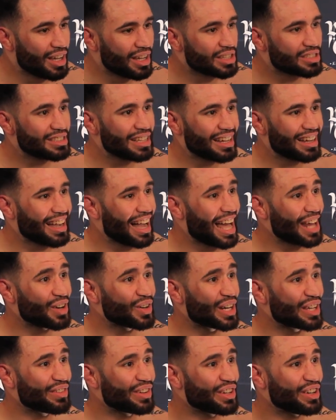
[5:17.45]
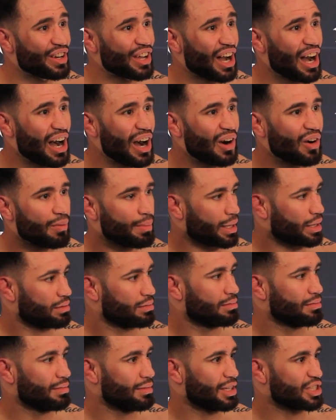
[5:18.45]
She's like, I don't even know. I'm like,
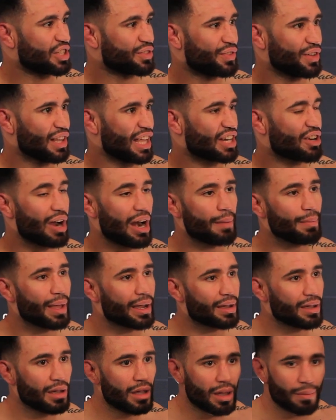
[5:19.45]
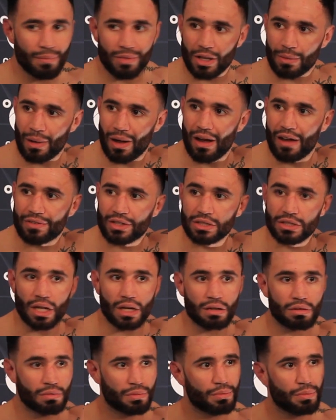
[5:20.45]
I just feel like crying. I'm like, look at my wife. She's
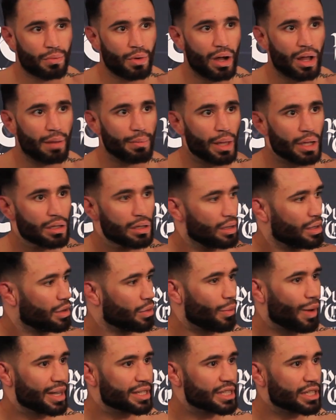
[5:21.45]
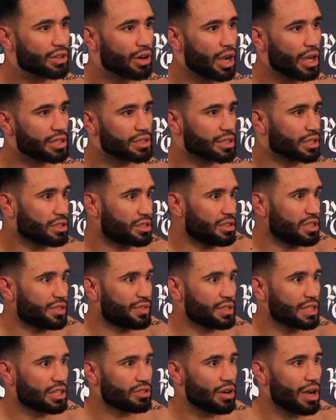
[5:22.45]
like, what? I'm like, why is she crying? She's like, she just
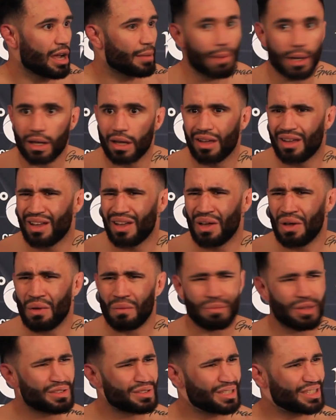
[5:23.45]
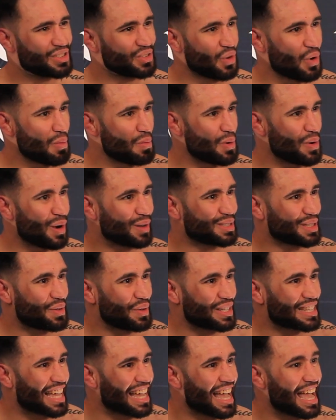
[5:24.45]
feels like crying. I'm like, this is normal. I was
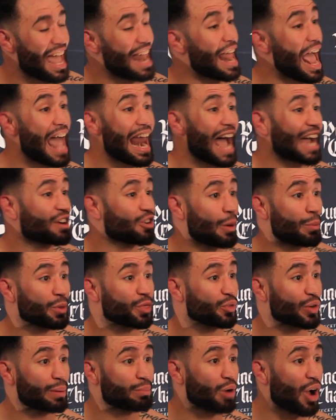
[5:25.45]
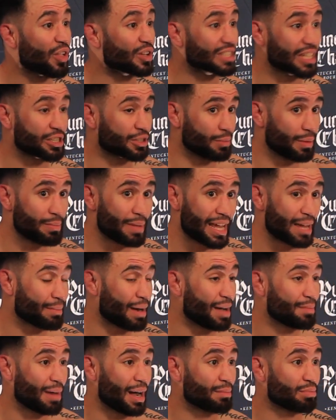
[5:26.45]
like, and I grew up with three brothers. It's me and
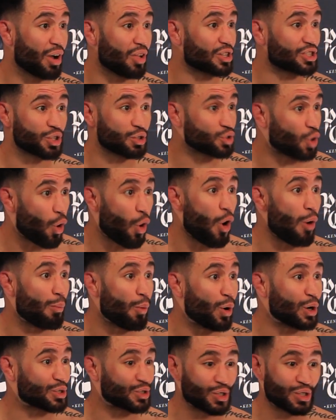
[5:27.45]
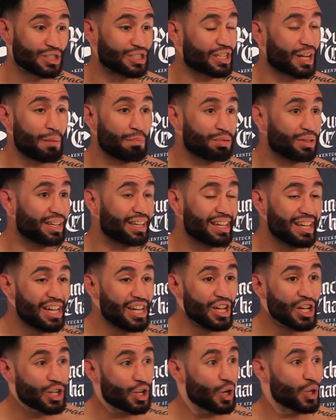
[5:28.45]
my brother, so it's all boys. So this is a complete
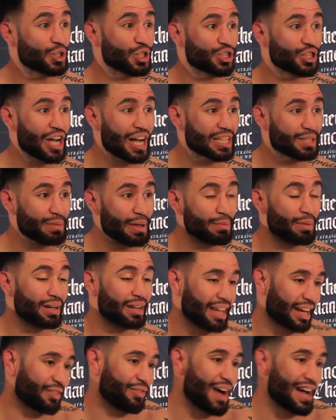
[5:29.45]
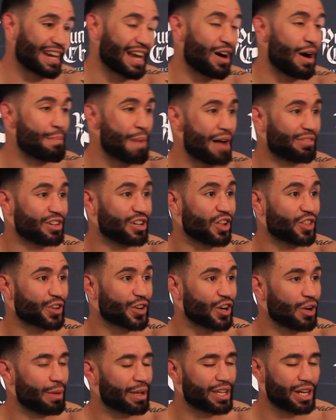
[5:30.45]
culture shock to me. But like finding out I'm having another
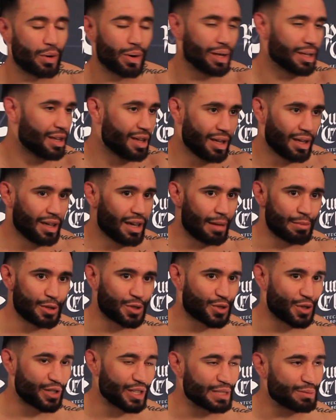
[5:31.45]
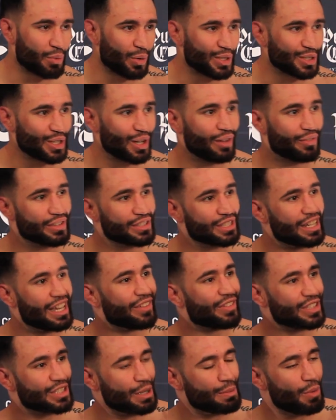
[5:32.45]
girl, I'm like, you know what? I'm used to it at this point. So if
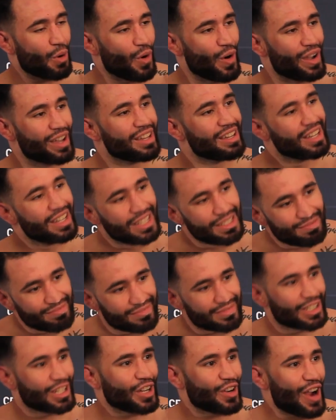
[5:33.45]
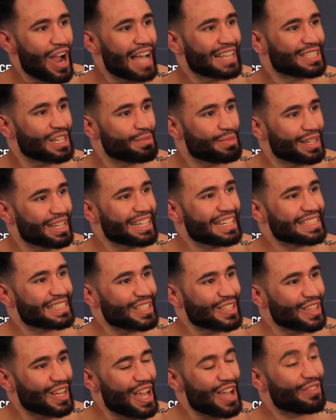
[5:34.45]
it's a boy, congrats, it'll be an
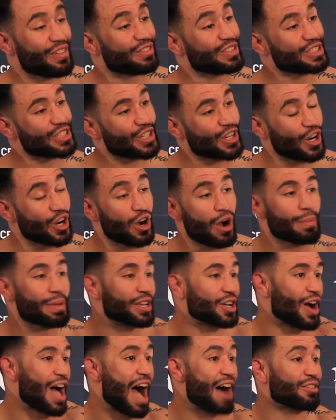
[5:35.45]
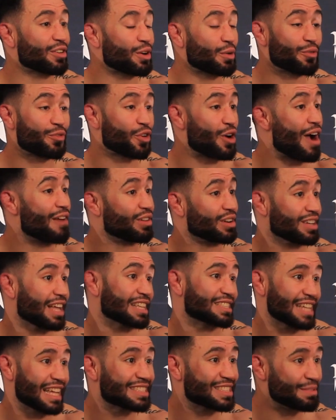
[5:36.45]
easier life. If it's a girl, I mean, you'll have her forever.
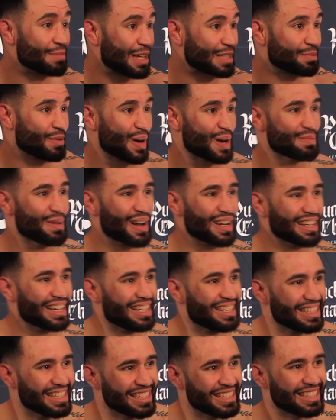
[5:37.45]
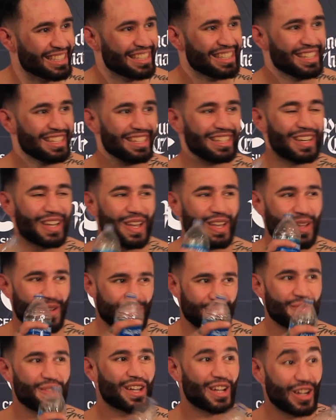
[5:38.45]
That's the best part about it. Yeah.
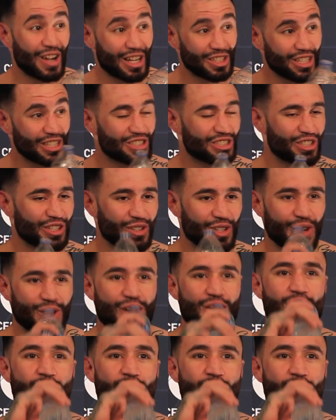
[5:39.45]
Congratulations to you too.